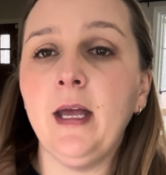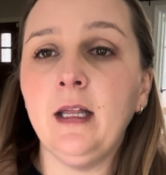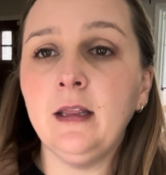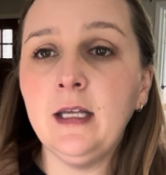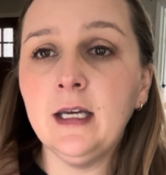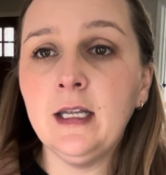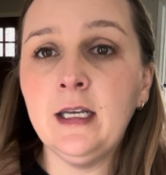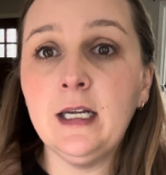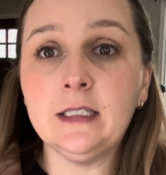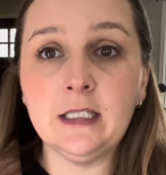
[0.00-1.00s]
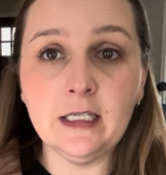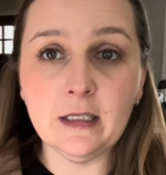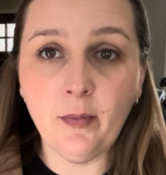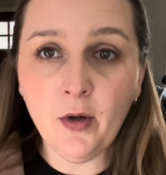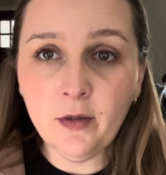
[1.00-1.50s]
and then it sneaks
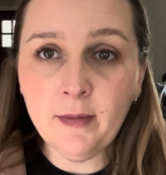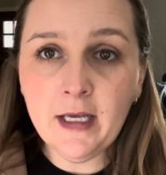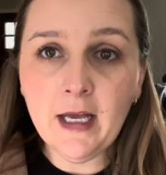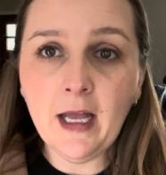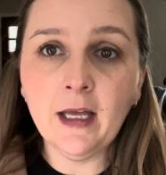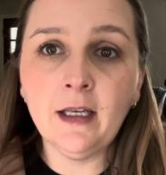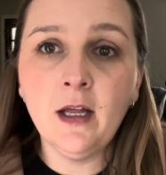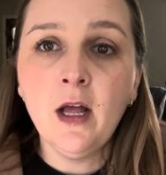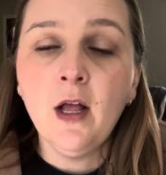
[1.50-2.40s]
up on me and